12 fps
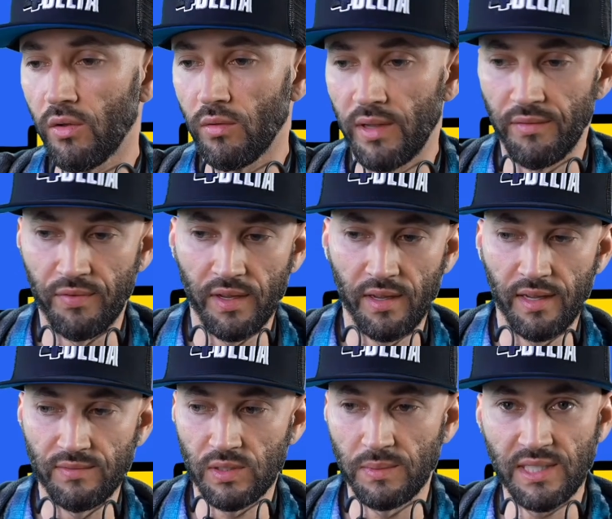If
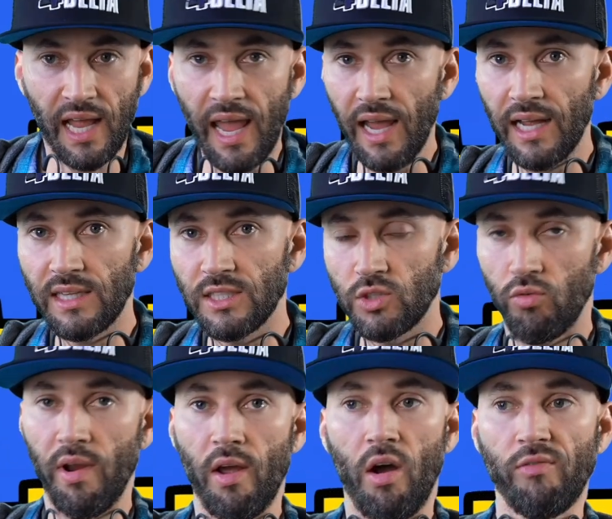somebody's like, hey, I got this
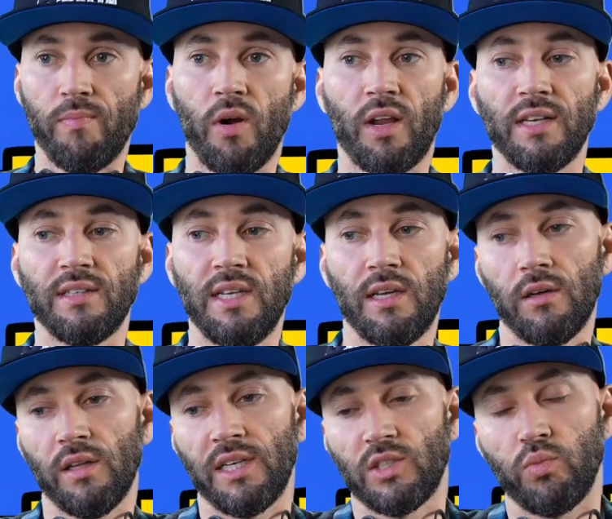great off-market deal
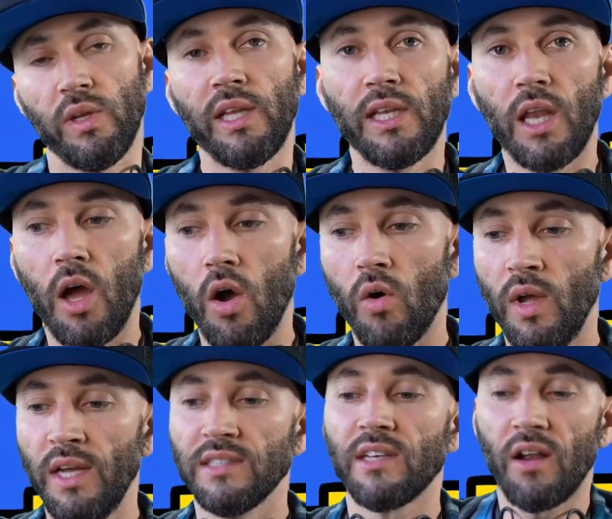and it's really low.
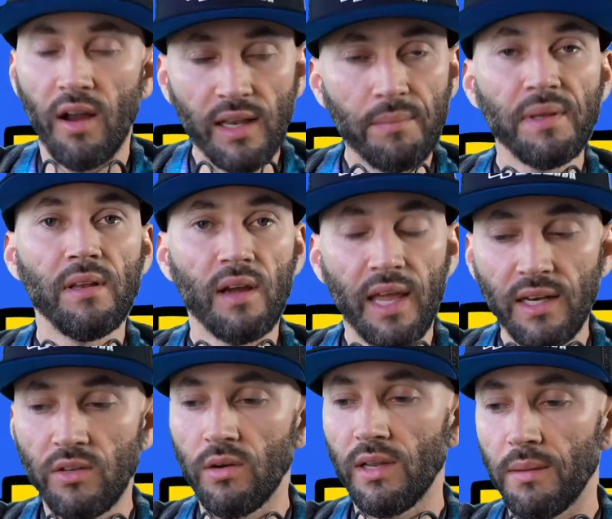It's like, all right, let me look
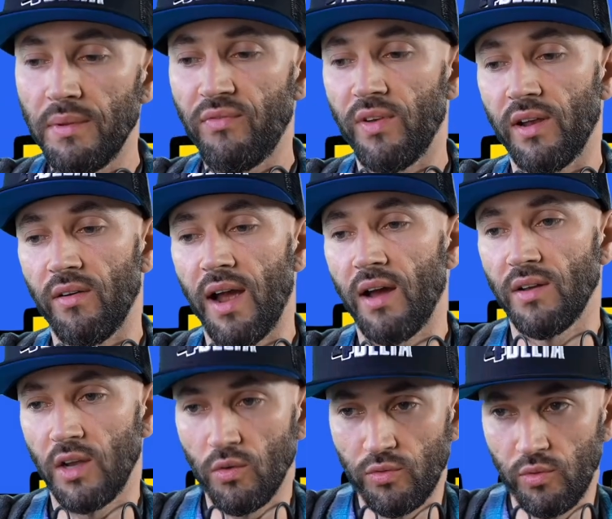into it. Let me figure out and
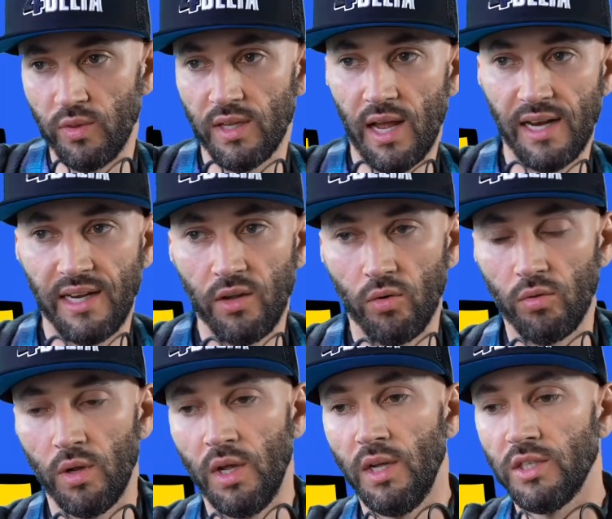go through the ideal
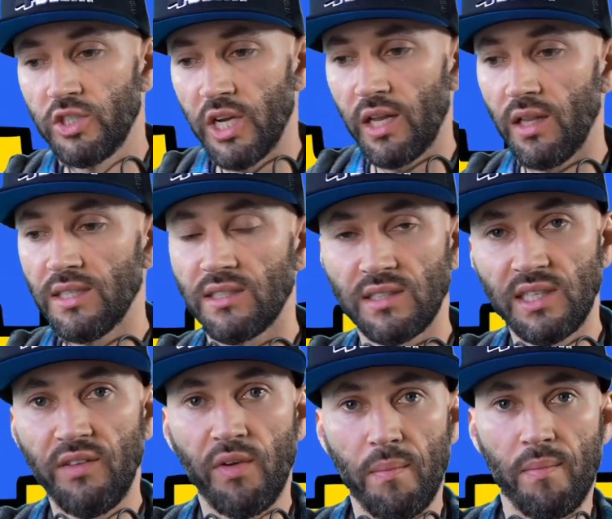checklist and see
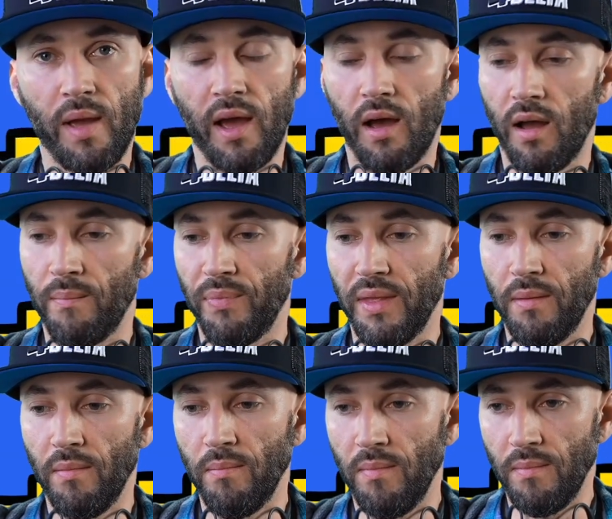if it
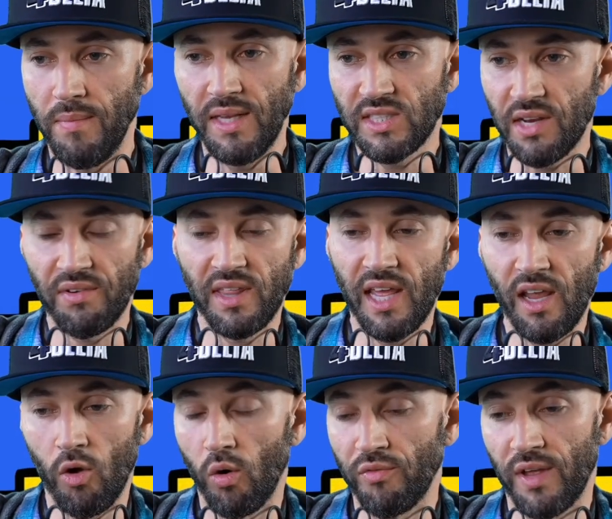meets everything.
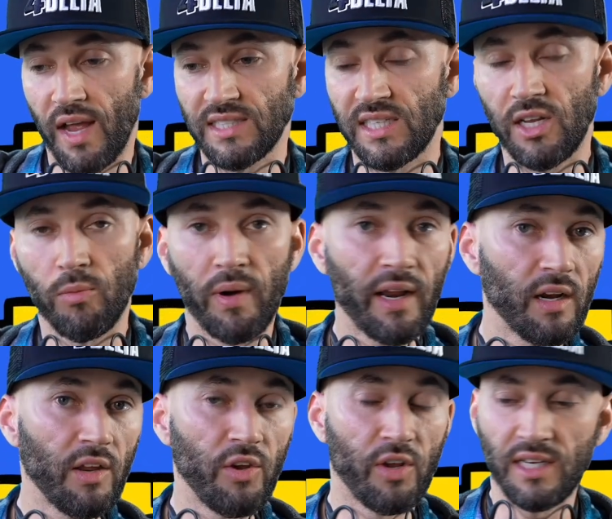Or if it has a deal breaker,
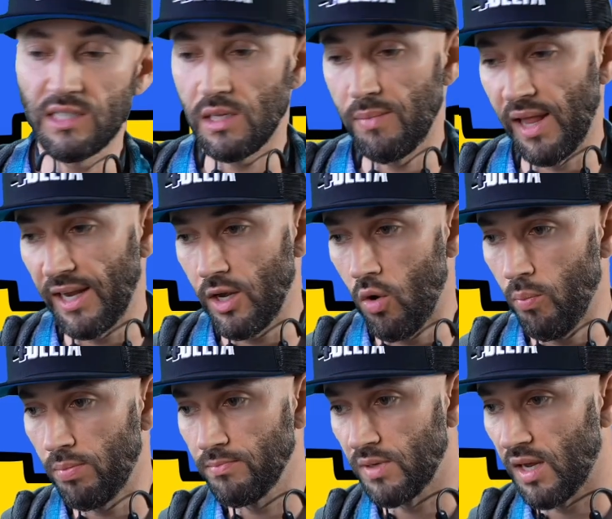you can easily be like, nope,
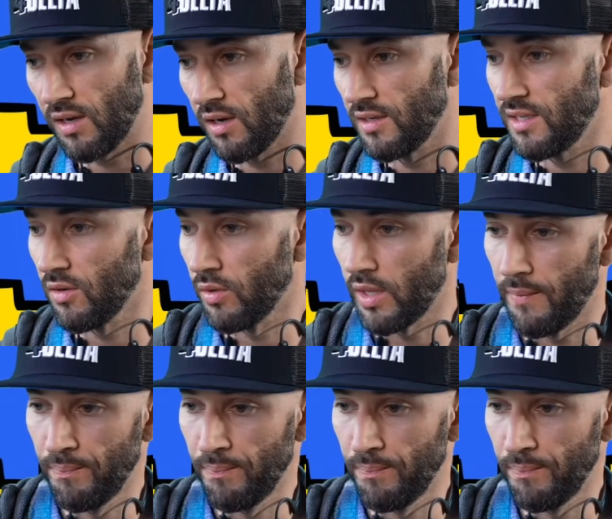not going to deal with it.